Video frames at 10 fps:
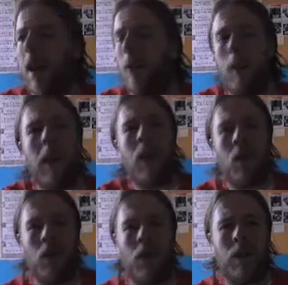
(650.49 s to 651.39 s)
And that would be
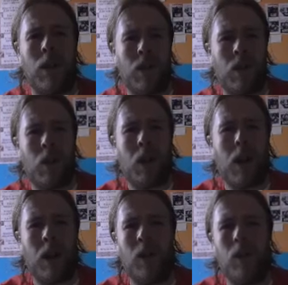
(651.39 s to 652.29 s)
interesting to go
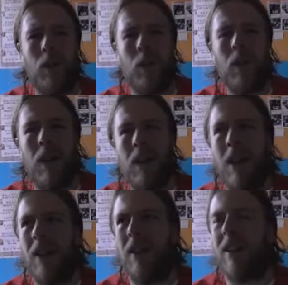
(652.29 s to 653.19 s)
back to.
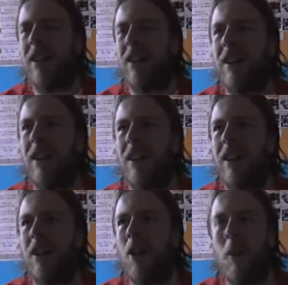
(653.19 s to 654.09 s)
And I like
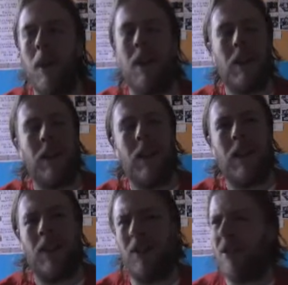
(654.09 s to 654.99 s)
the comment actually
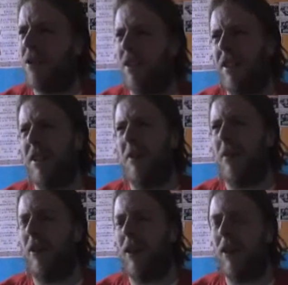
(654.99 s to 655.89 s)
in that. It's like, oh, this
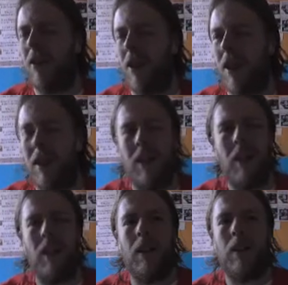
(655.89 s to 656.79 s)
seems very low-tech.
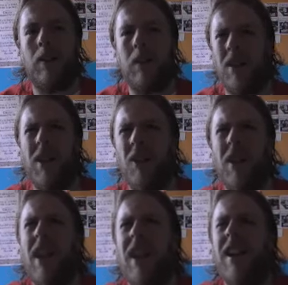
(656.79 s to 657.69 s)

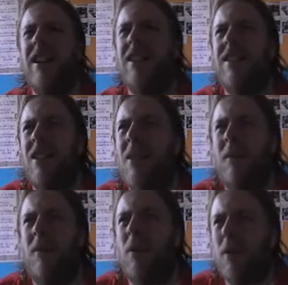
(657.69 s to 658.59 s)
Low-tech. It's a
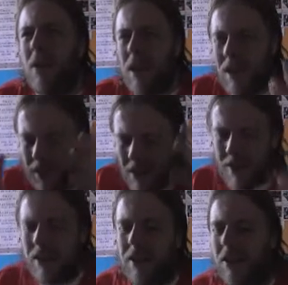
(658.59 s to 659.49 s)
Type 40
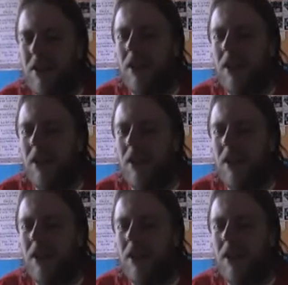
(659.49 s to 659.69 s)
TARDIS.